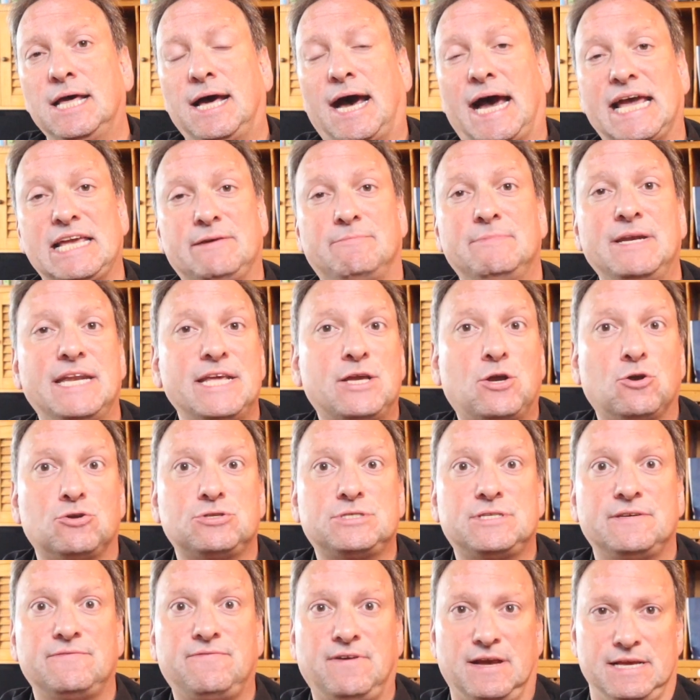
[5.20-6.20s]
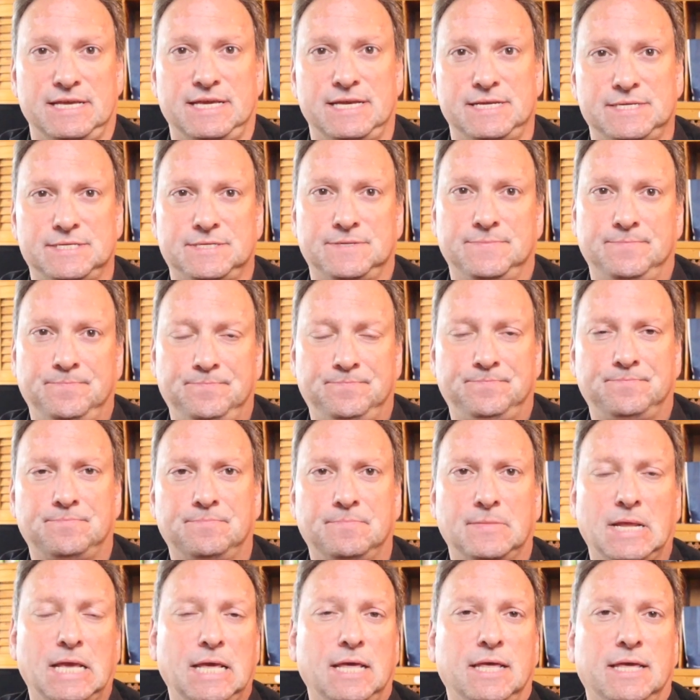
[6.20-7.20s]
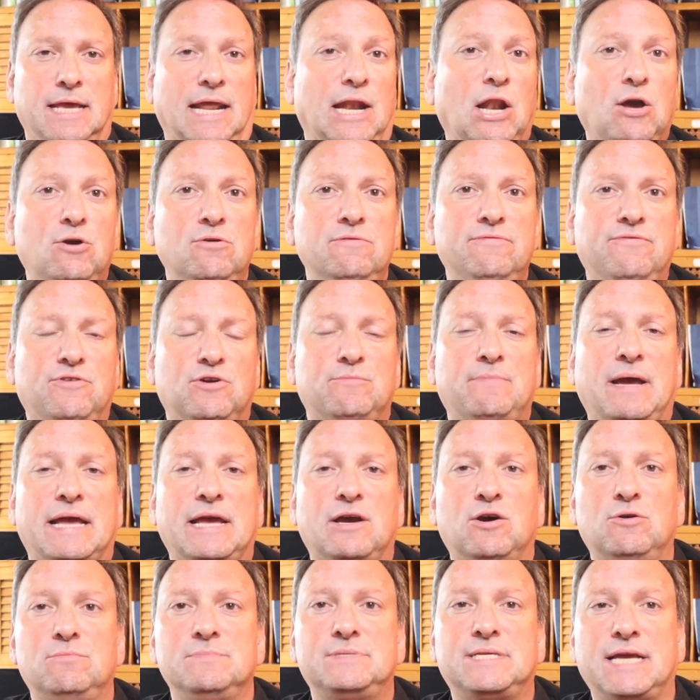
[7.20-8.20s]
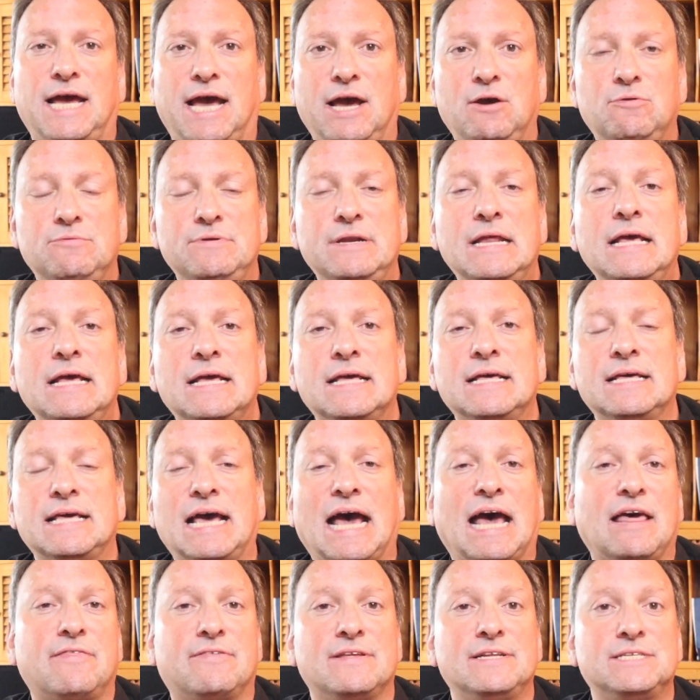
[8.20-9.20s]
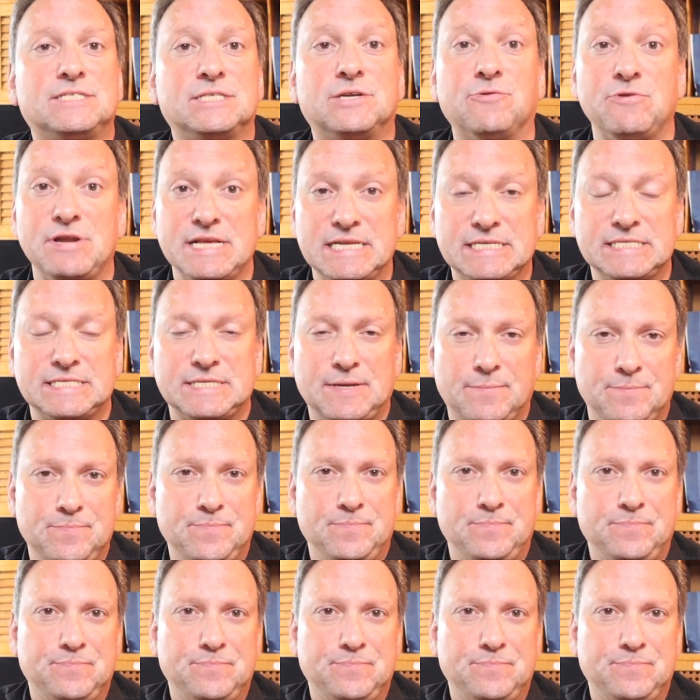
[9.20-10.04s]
I am Nikos Sifakis. Hello from my hometown, Athens, Greece.